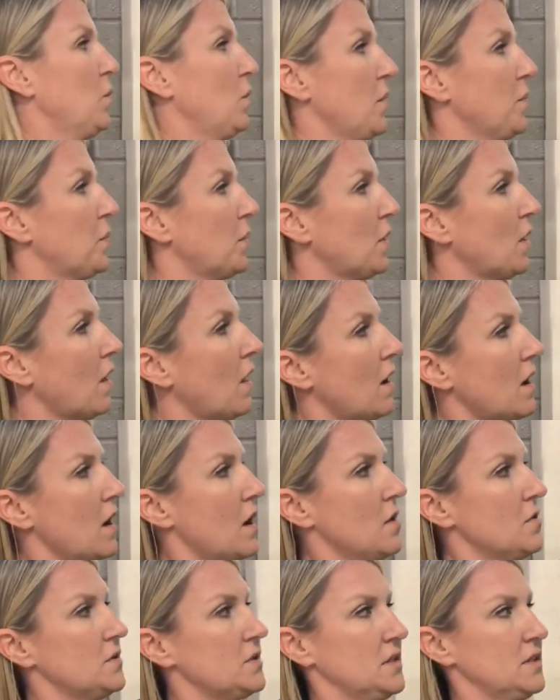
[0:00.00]
and we pull our
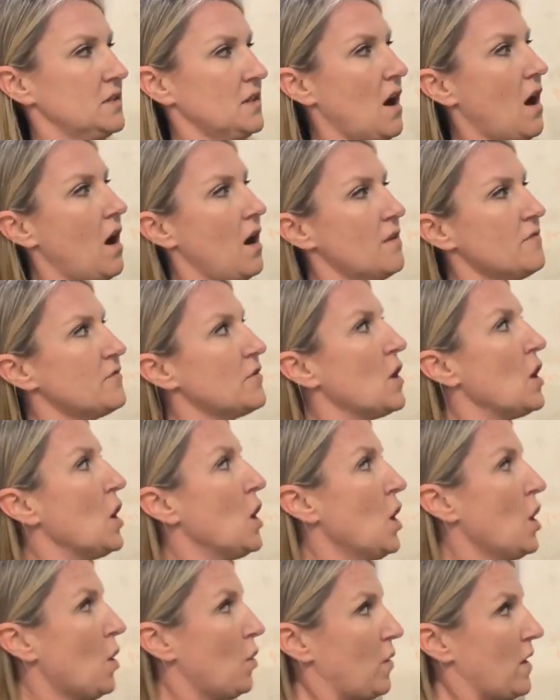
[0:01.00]
hoses off,
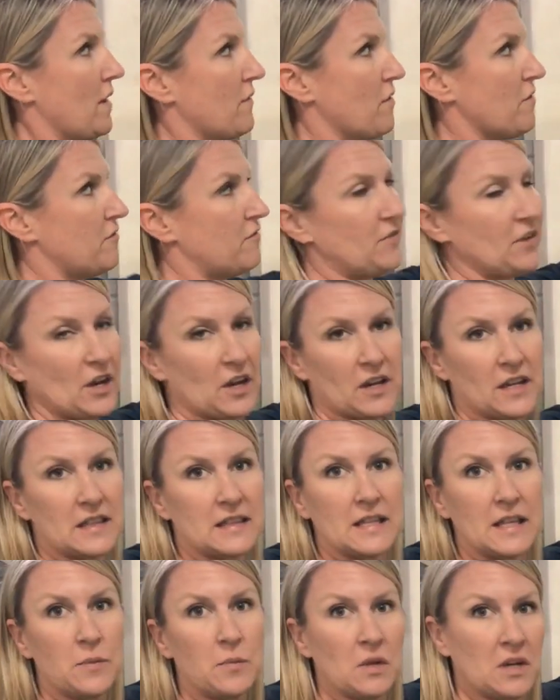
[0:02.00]
we have a very
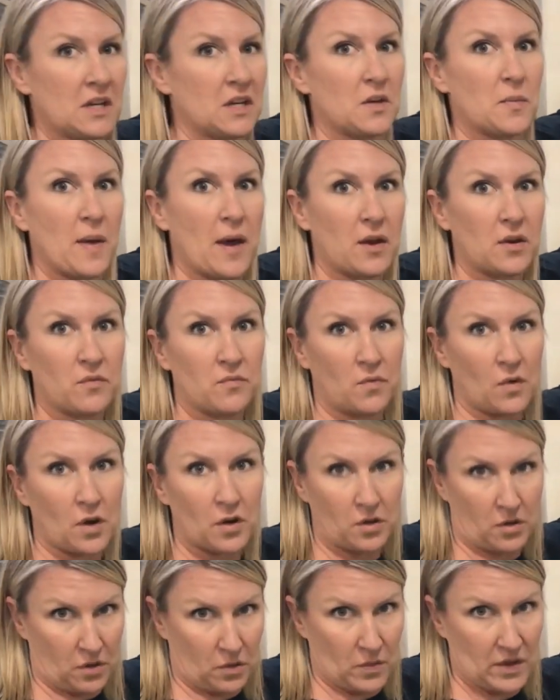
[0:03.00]
limited amount of
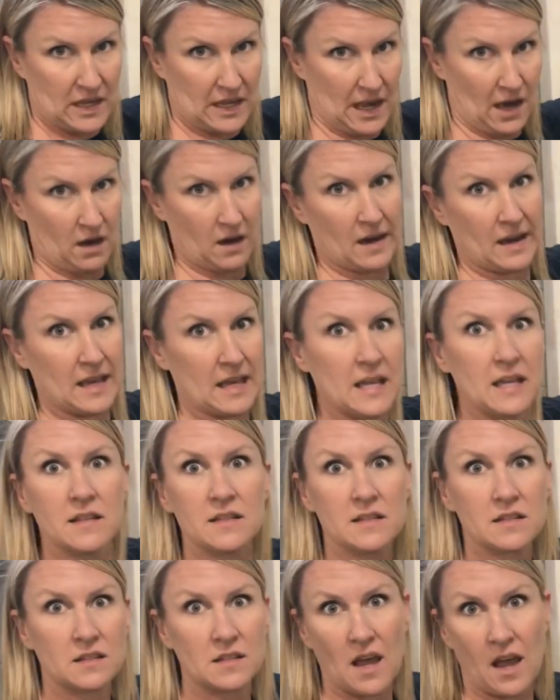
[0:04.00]
water that we carry
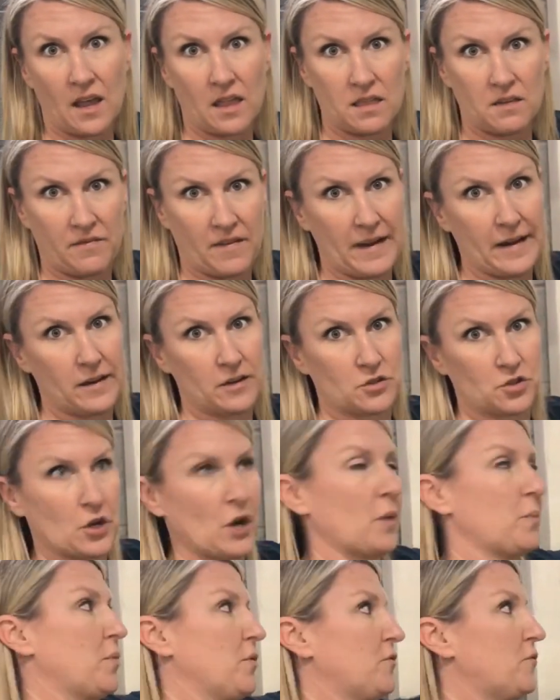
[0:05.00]
inside the fire
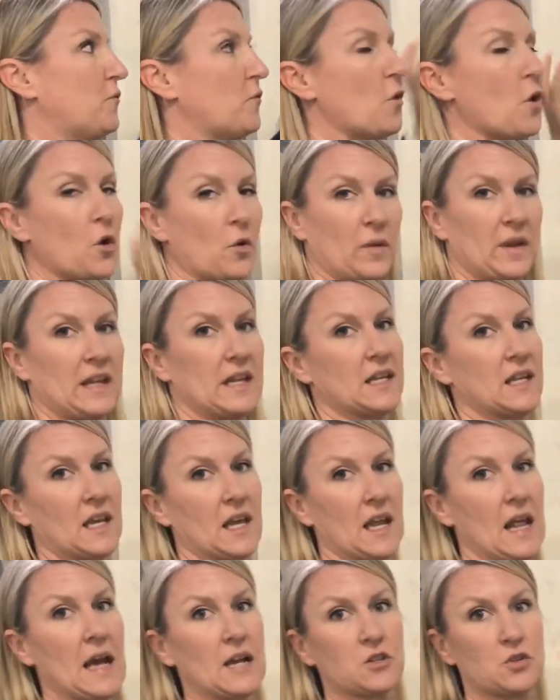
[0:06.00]
truck before we need to
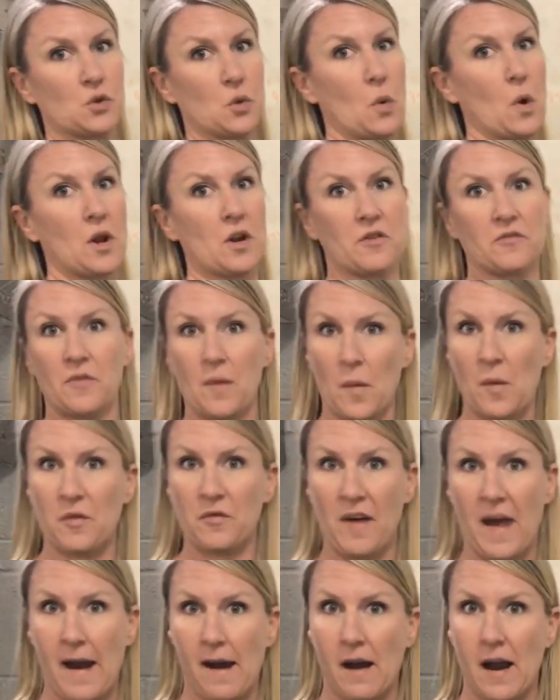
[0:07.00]
get extra water from a
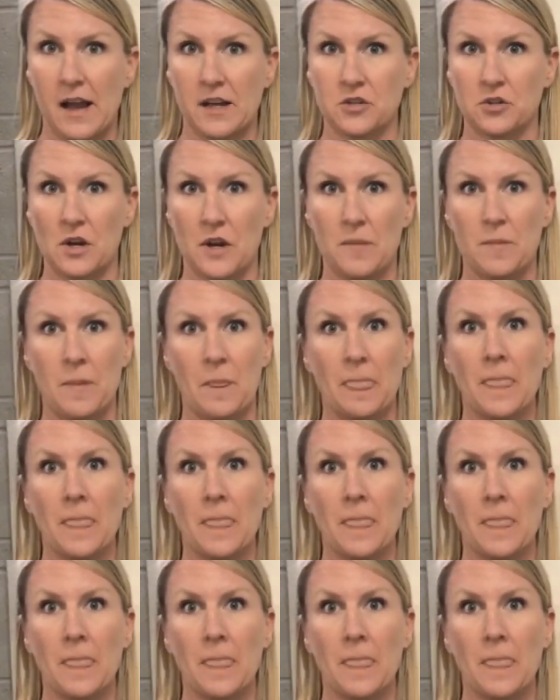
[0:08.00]
fire hydrant.